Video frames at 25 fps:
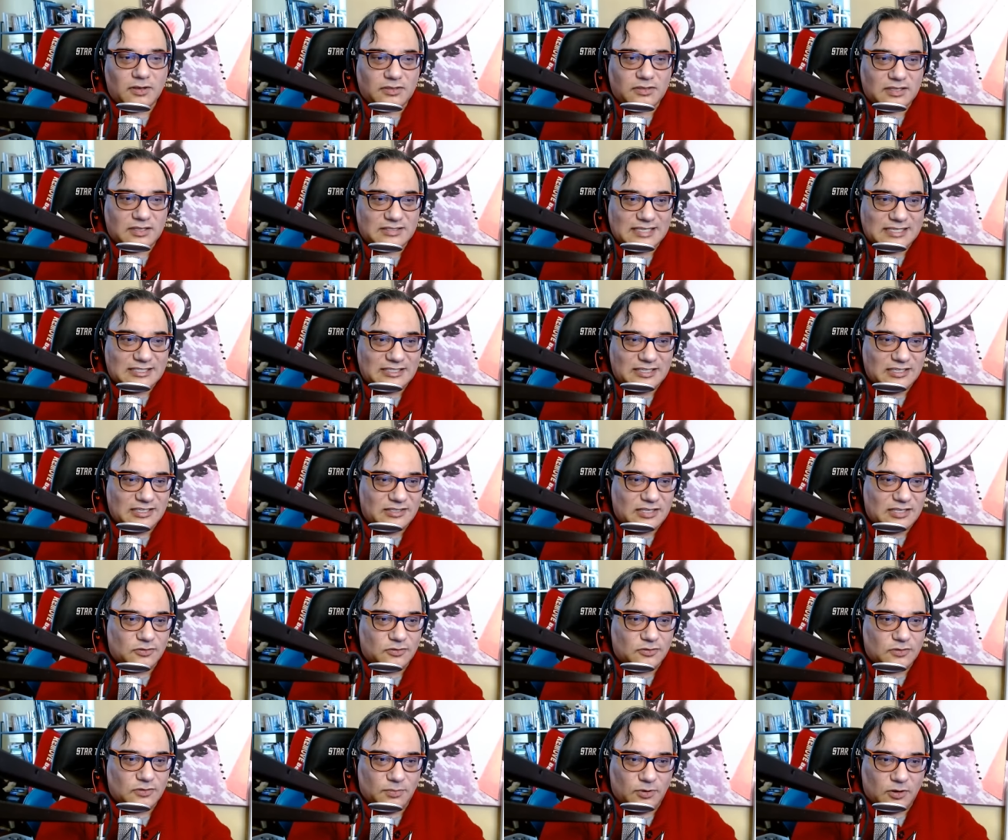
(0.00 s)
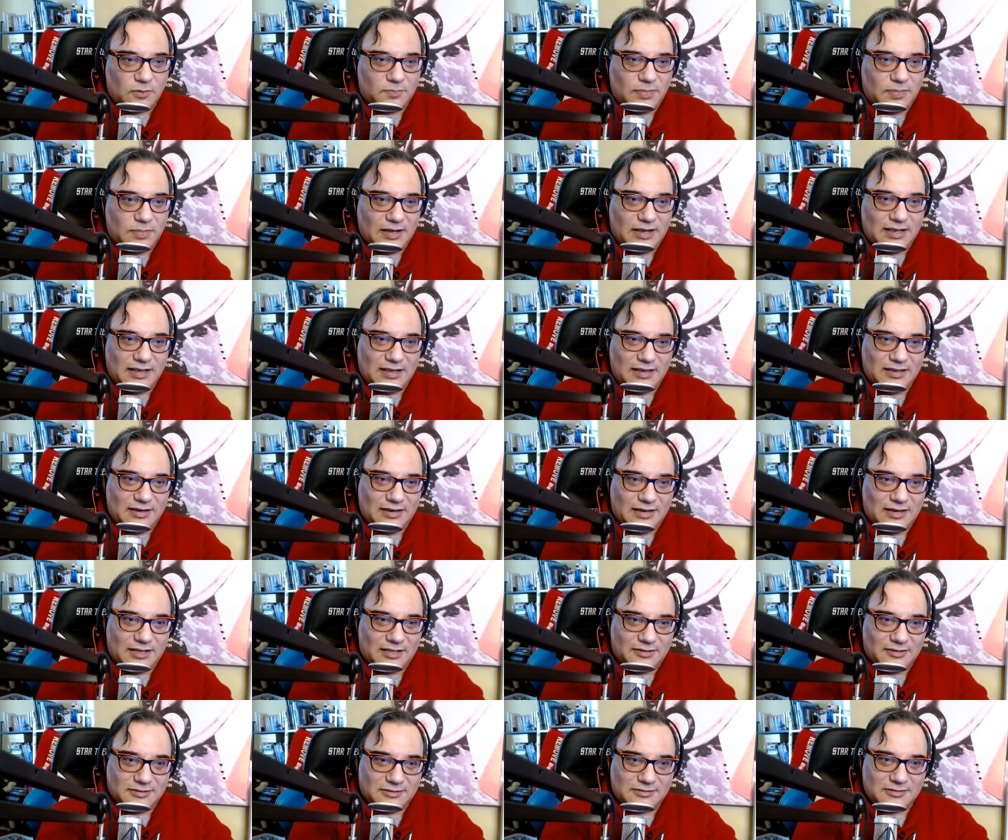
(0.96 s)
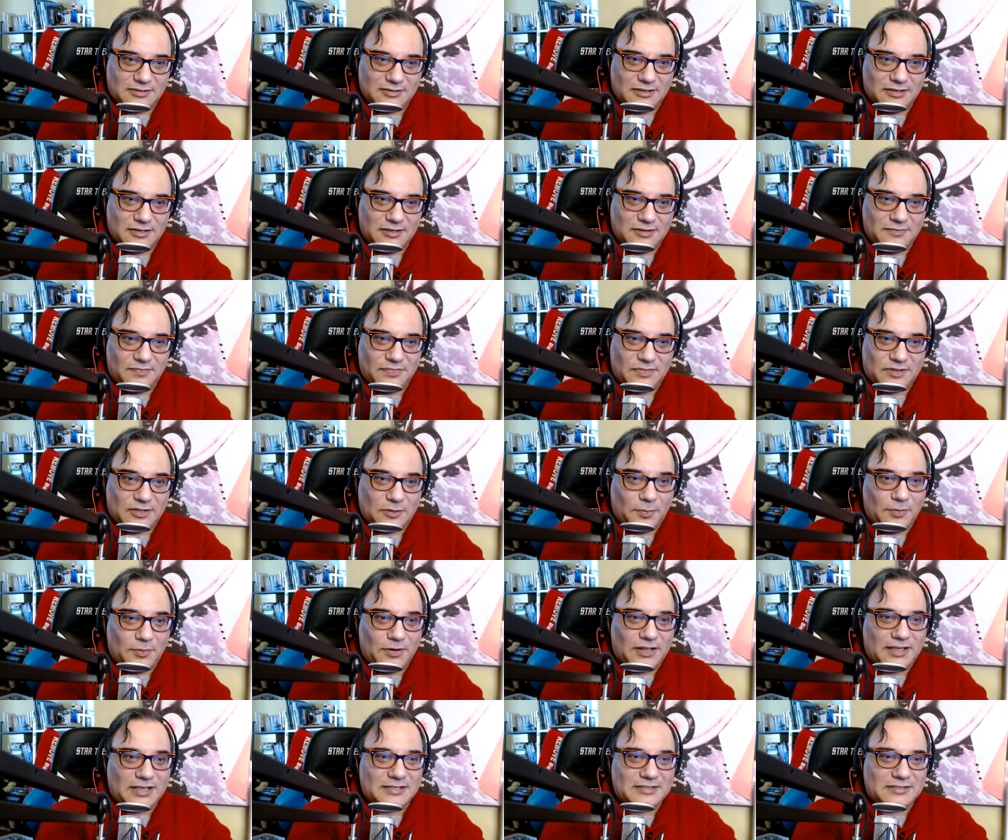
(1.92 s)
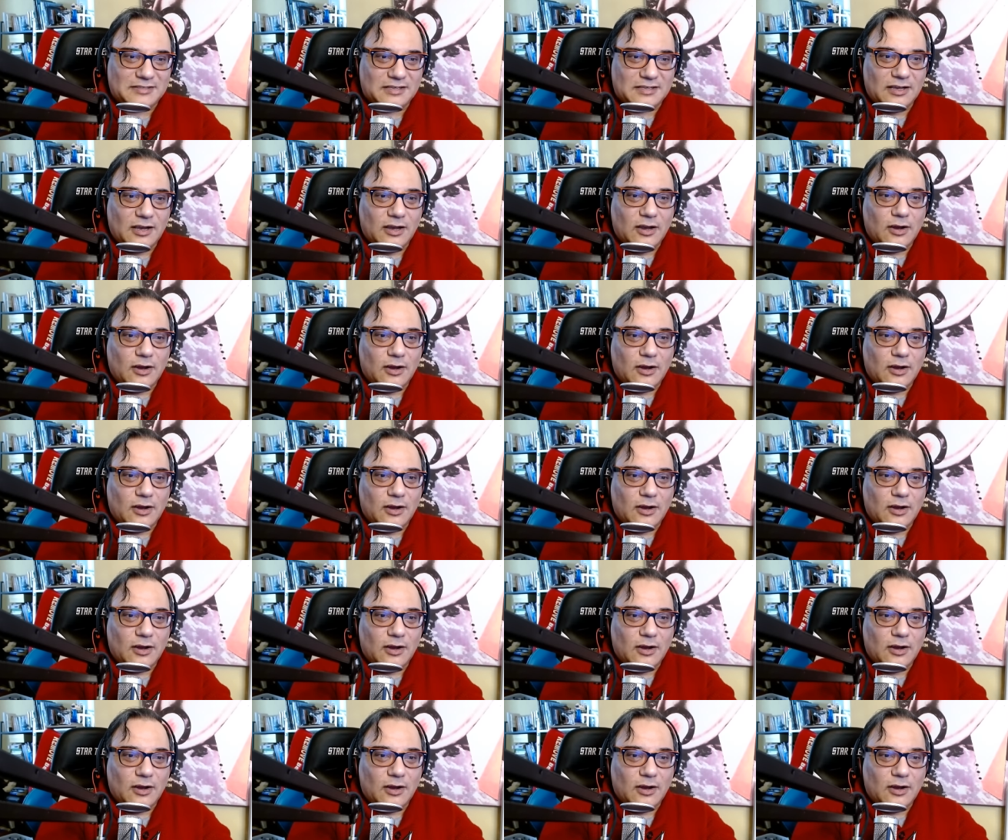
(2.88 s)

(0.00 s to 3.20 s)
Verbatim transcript: the 16th century book by Nicholas Copernicus,